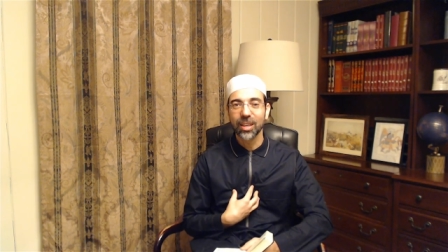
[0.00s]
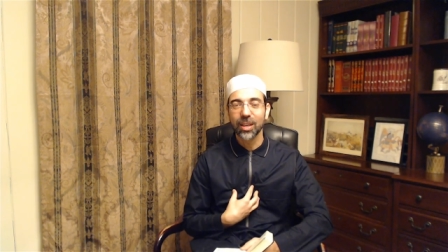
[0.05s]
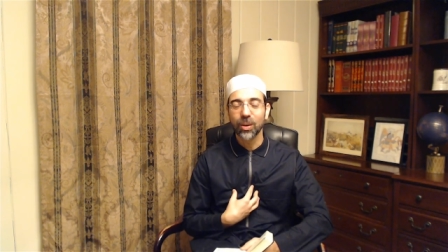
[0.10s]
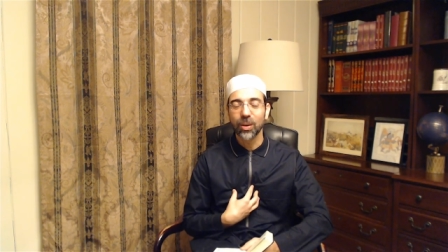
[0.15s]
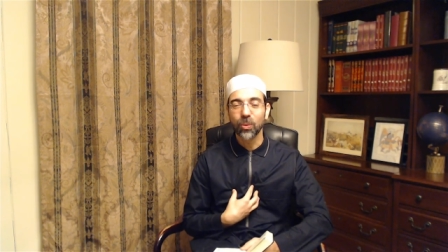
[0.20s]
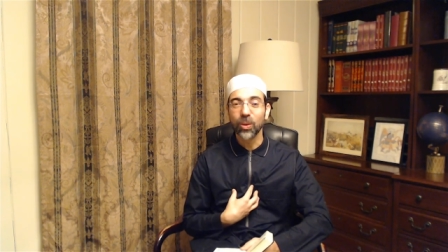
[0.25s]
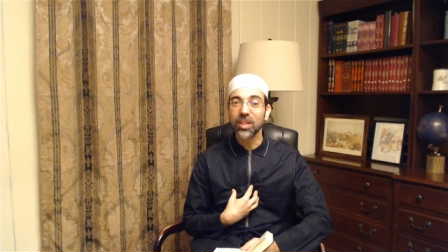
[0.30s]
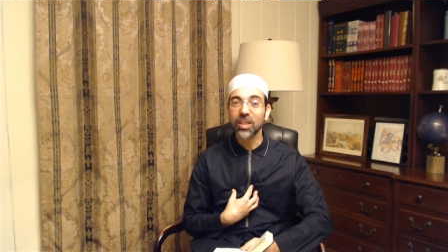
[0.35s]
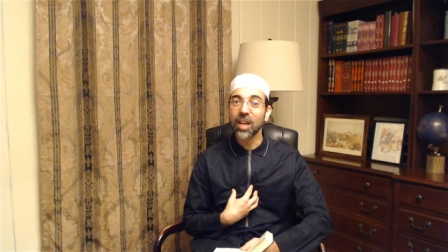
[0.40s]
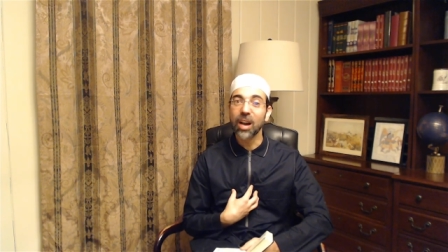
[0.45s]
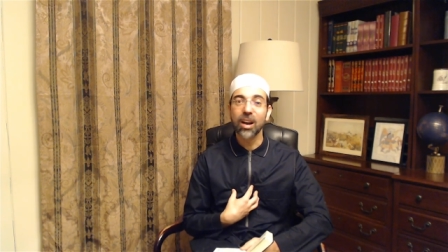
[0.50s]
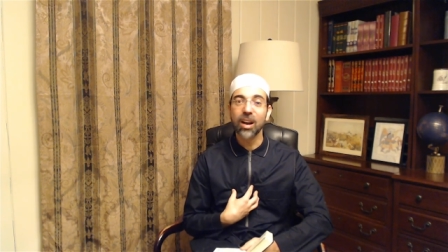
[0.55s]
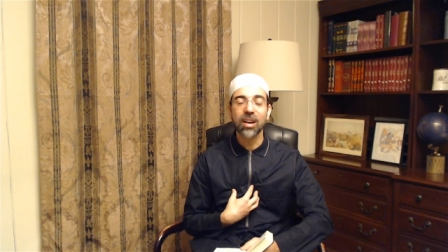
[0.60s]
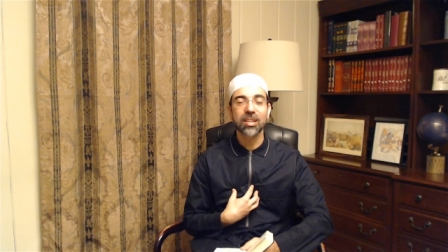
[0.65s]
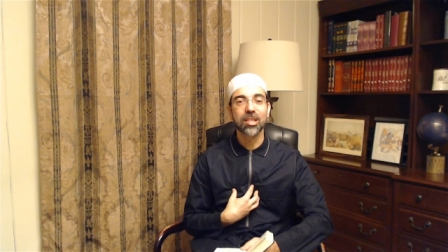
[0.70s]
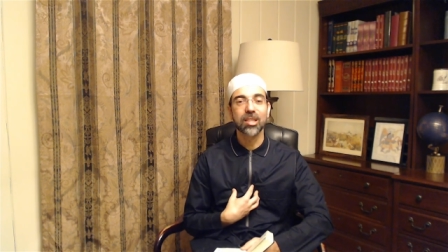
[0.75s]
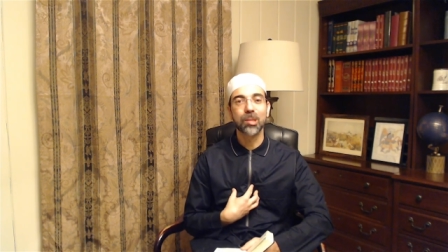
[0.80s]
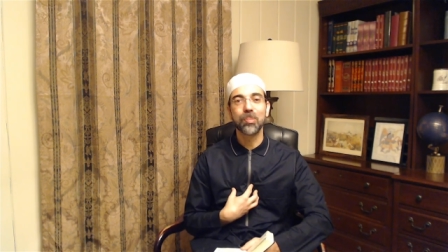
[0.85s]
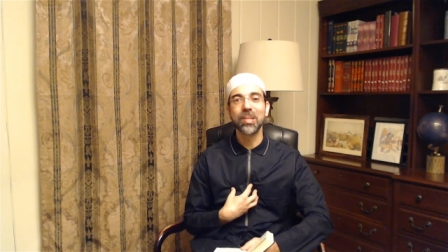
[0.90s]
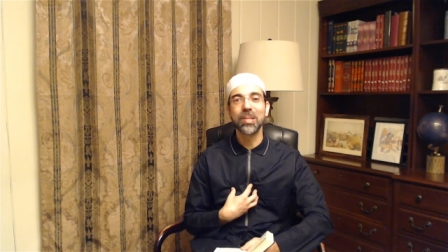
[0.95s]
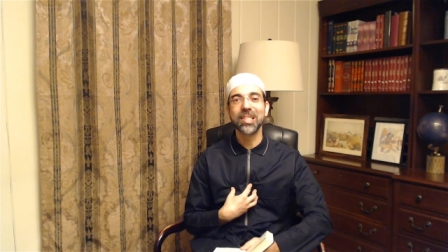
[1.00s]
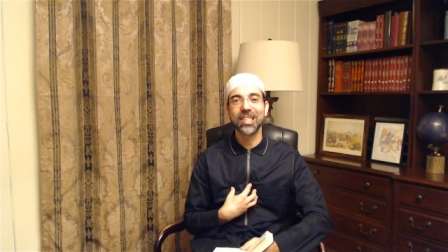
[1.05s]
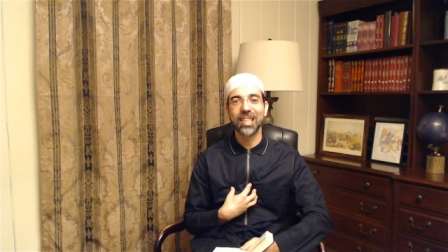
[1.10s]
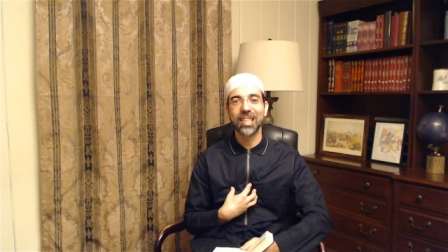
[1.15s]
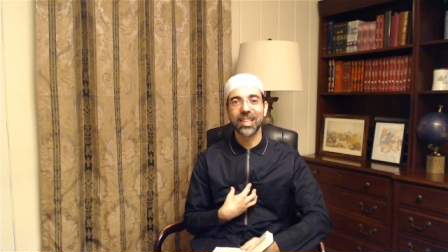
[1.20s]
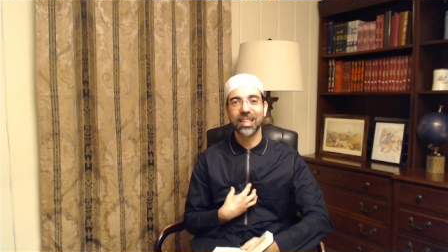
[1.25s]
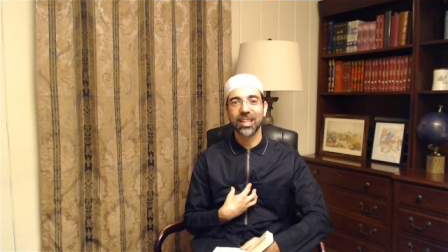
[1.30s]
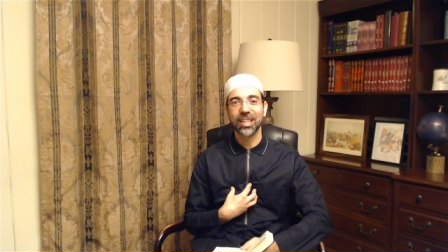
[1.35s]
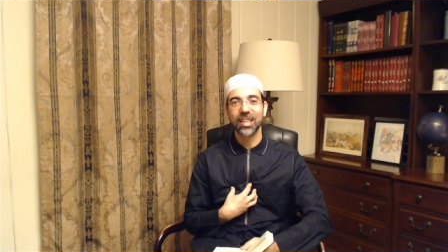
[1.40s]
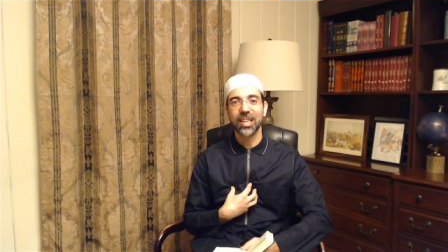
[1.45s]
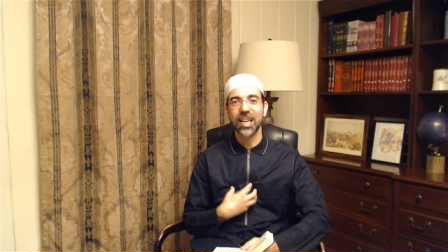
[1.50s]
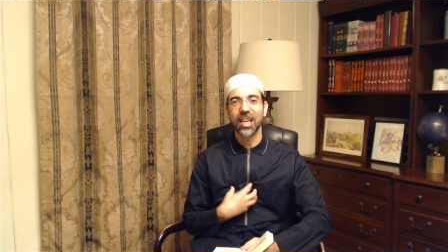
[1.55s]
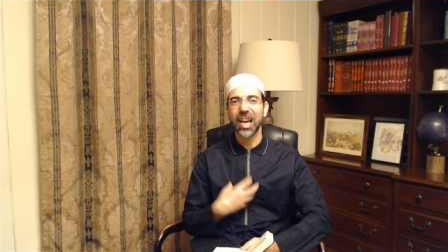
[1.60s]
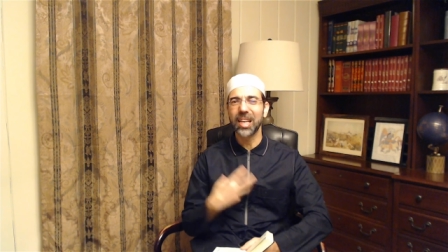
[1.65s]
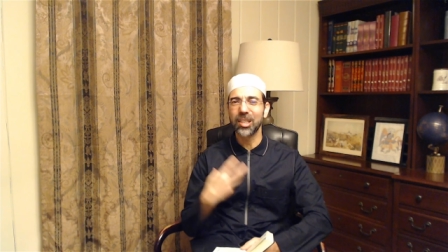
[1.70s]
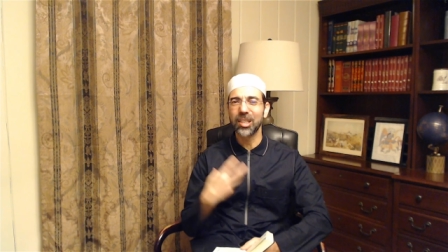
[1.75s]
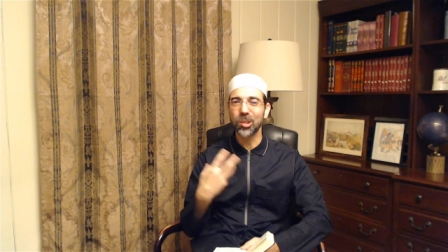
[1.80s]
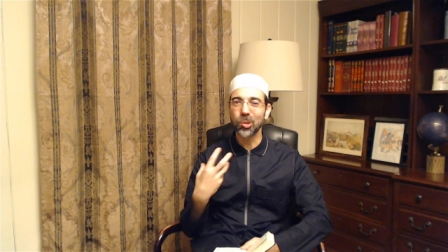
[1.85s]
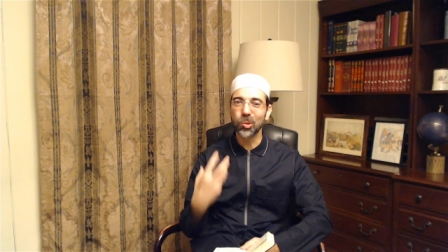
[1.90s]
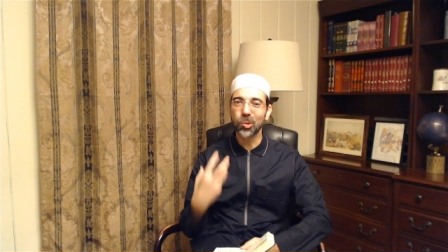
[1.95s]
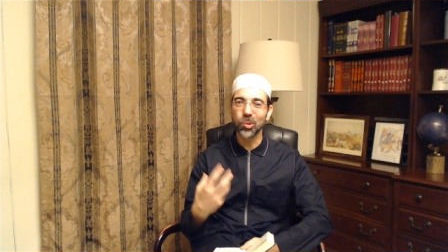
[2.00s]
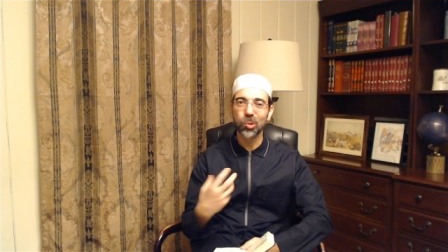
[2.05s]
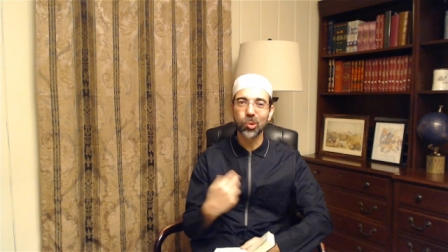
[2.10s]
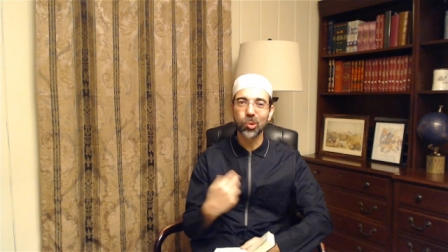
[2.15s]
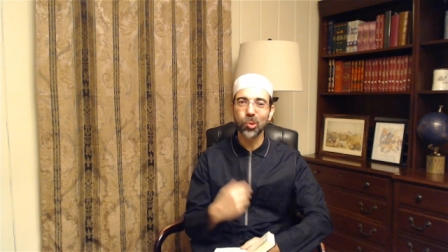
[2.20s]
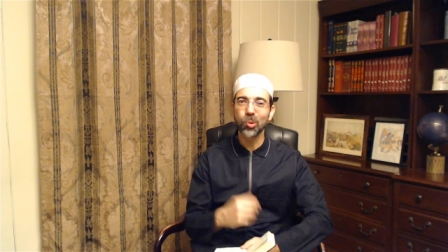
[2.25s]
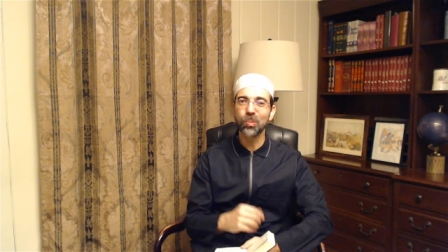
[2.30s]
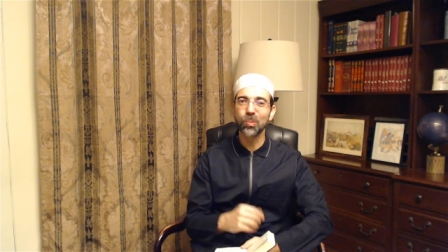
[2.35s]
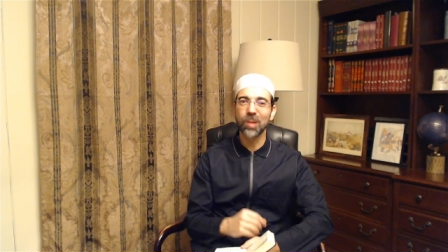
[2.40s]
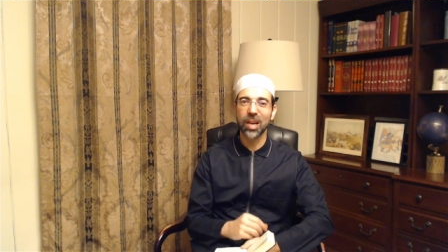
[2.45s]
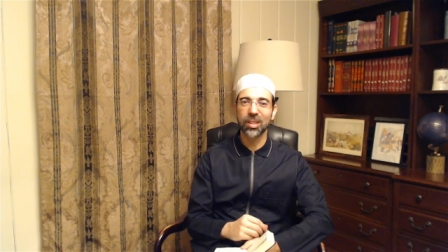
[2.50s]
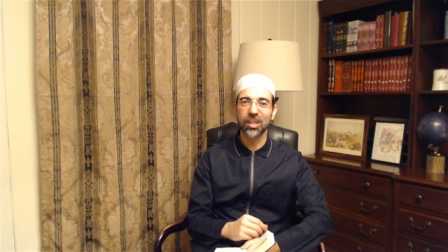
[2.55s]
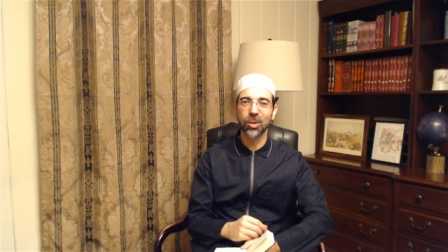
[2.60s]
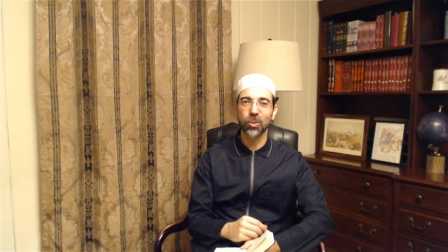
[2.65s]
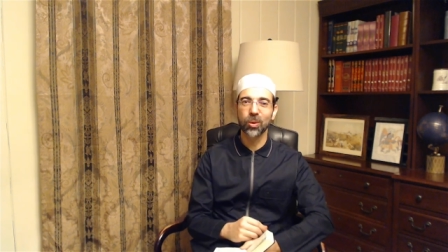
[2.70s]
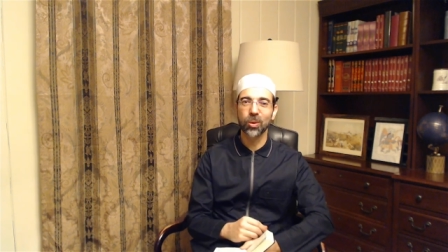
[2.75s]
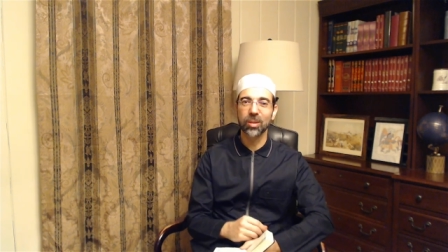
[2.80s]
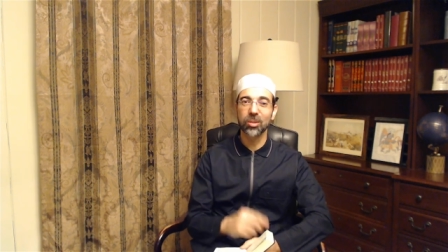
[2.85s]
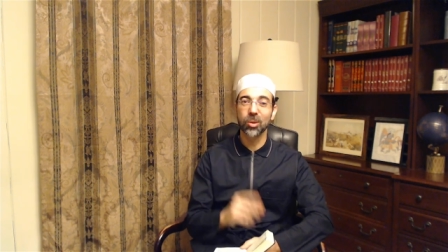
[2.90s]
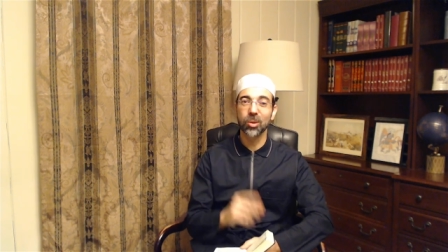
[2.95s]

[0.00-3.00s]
when the heart is busy and is consumed by the world.